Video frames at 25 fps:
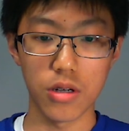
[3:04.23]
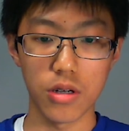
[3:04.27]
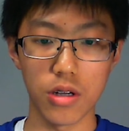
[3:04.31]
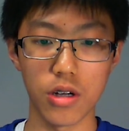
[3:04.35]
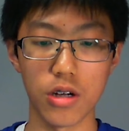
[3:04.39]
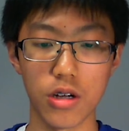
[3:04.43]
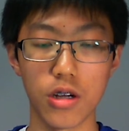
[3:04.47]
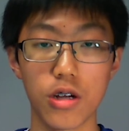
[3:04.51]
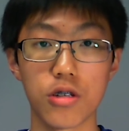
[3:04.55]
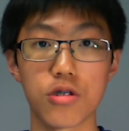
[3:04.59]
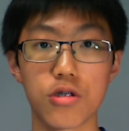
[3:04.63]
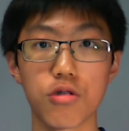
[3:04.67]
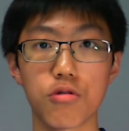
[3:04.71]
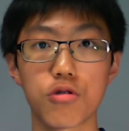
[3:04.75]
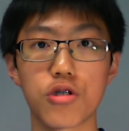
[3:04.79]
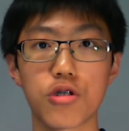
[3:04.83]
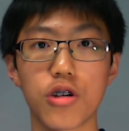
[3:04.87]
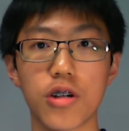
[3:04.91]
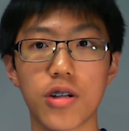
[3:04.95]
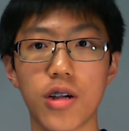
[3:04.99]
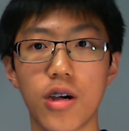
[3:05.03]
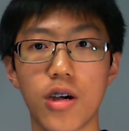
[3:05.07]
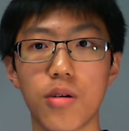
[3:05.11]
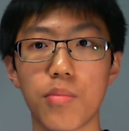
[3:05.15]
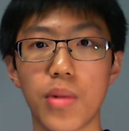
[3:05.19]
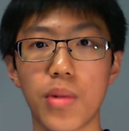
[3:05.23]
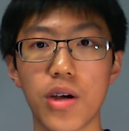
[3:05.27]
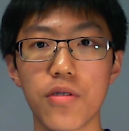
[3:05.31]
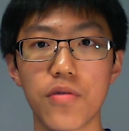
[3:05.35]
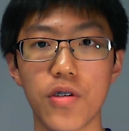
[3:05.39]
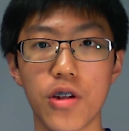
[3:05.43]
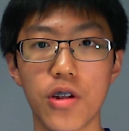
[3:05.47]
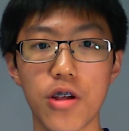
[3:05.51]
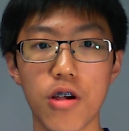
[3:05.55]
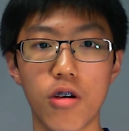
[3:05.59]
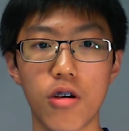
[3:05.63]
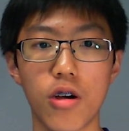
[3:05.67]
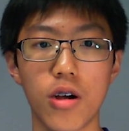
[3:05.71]
and so check out my
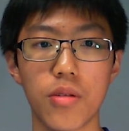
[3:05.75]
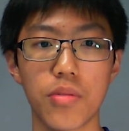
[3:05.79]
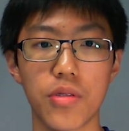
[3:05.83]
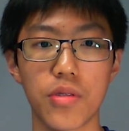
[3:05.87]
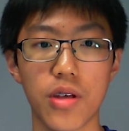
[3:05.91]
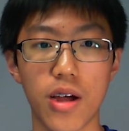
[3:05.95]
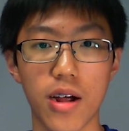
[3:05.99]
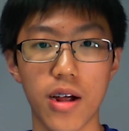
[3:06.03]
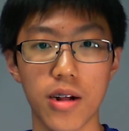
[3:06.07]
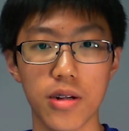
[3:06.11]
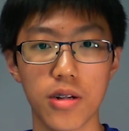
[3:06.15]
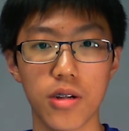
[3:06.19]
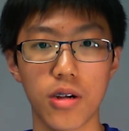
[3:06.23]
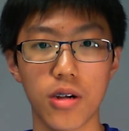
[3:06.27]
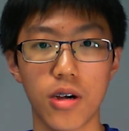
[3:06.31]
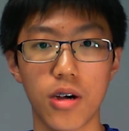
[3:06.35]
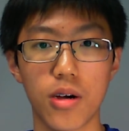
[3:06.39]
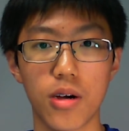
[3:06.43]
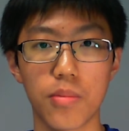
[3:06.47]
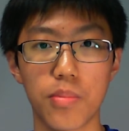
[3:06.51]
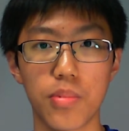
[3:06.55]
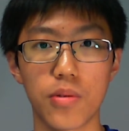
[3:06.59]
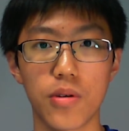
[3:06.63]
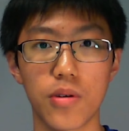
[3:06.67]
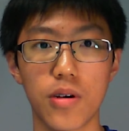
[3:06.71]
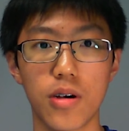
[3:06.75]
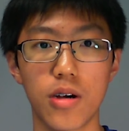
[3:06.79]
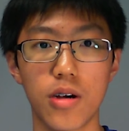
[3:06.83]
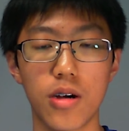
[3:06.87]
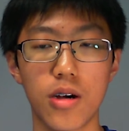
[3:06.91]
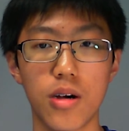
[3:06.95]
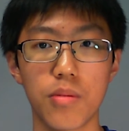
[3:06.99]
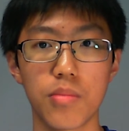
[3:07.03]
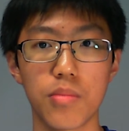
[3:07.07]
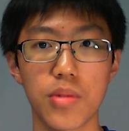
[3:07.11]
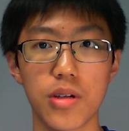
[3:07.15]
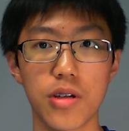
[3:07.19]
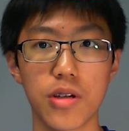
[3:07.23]
video on that cup
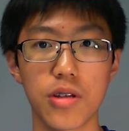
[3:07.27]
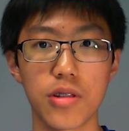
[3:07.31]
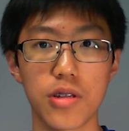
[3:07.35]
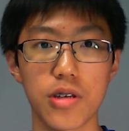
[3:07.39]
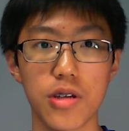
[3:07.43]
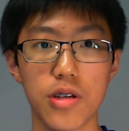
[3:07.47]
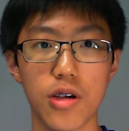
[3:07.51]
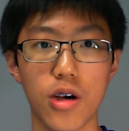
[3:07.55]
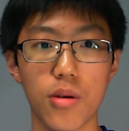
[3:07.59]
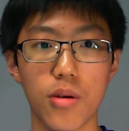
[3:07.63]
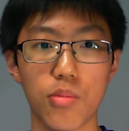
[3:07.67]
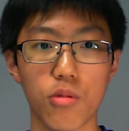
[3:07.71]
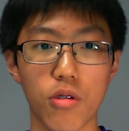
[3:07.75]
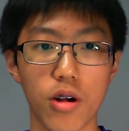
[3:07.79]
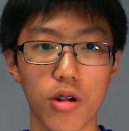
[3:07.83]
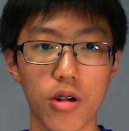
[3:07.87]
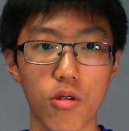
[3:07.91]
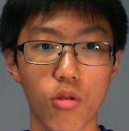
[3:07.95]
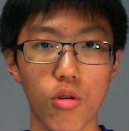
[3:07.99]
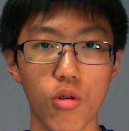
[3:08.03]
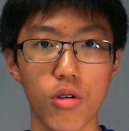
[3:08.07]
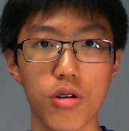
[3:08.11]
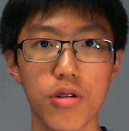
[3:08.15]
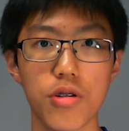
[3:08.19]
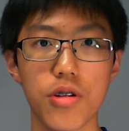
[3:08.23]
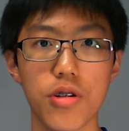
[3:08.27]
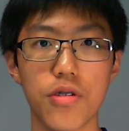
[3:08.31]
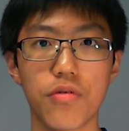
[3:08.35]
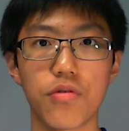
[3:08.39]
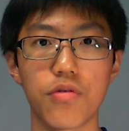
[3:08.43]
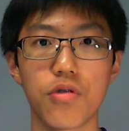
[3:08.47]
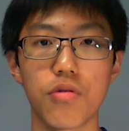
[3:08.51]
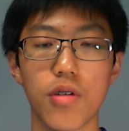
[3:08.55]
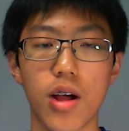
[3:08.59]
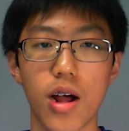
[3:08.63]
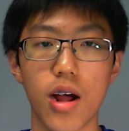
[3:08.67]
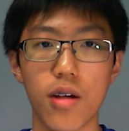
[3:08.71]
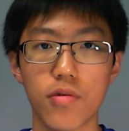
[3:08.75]
in the upper right corner if
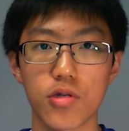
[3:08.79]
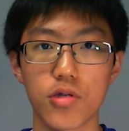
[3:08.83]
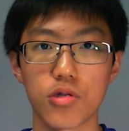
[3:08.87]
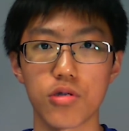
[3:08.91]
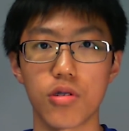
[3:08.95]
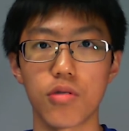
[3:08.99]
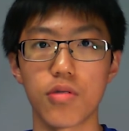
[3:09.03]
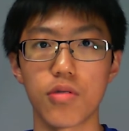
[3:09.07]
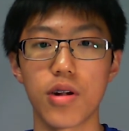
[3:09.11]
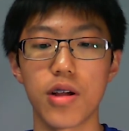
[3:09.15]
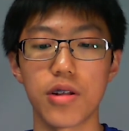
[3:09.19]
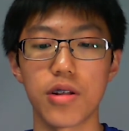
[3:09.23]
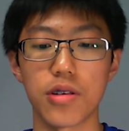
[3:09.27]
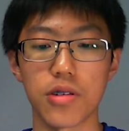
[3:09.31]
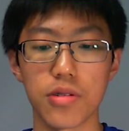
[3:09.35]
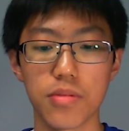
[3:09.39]
you haven't already.